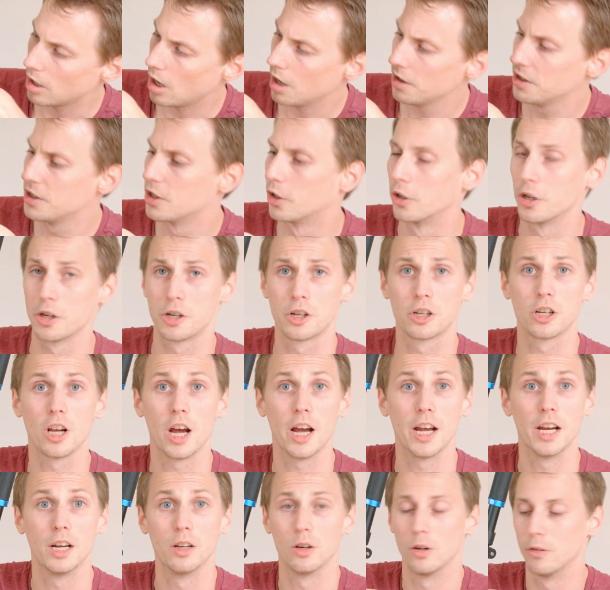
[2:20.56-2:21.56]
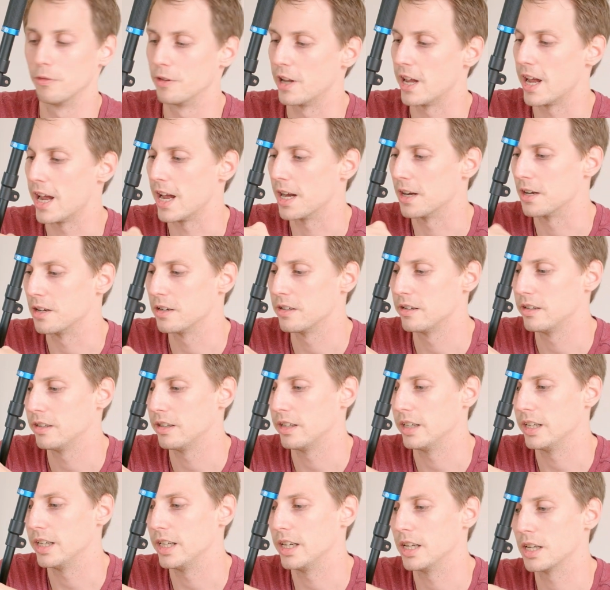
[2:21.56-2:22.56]
underside of the head
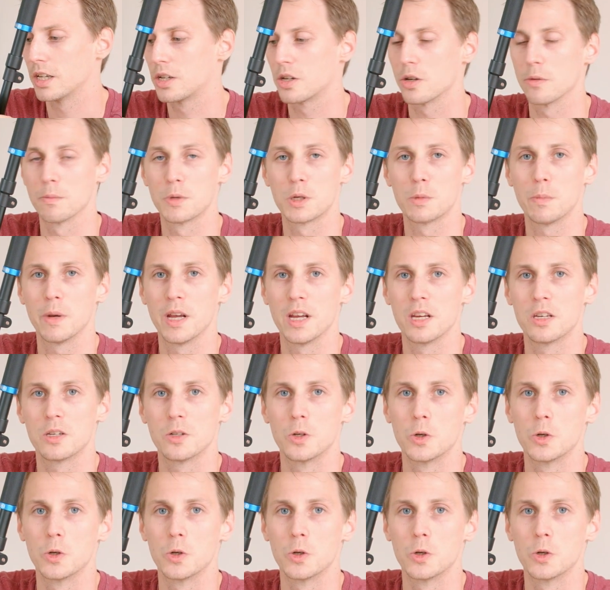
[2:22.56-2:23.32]
is some space